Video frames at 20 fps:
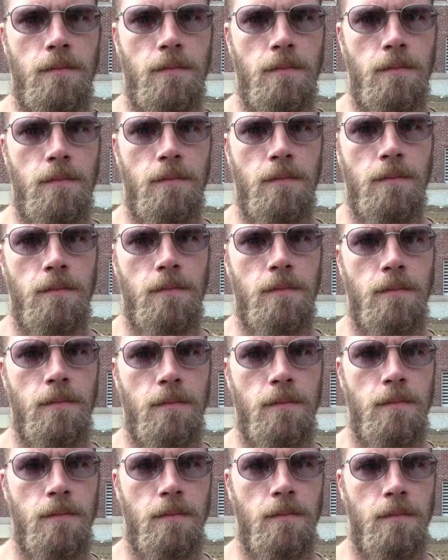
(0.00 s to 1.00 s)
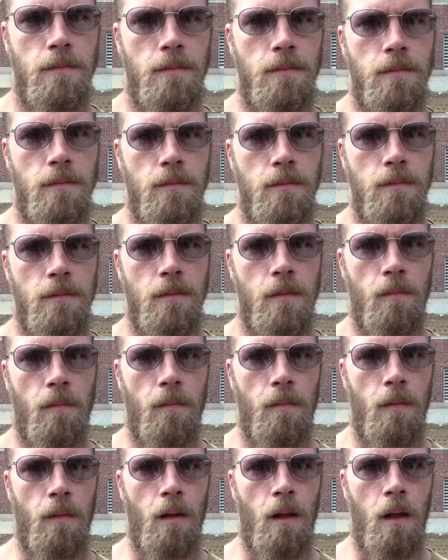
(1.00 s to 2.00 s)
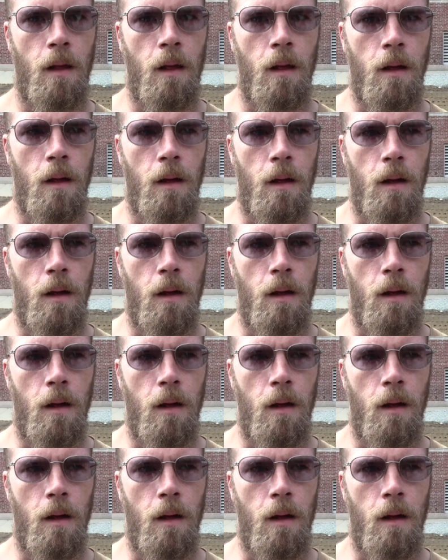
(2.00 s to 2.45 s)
(silence)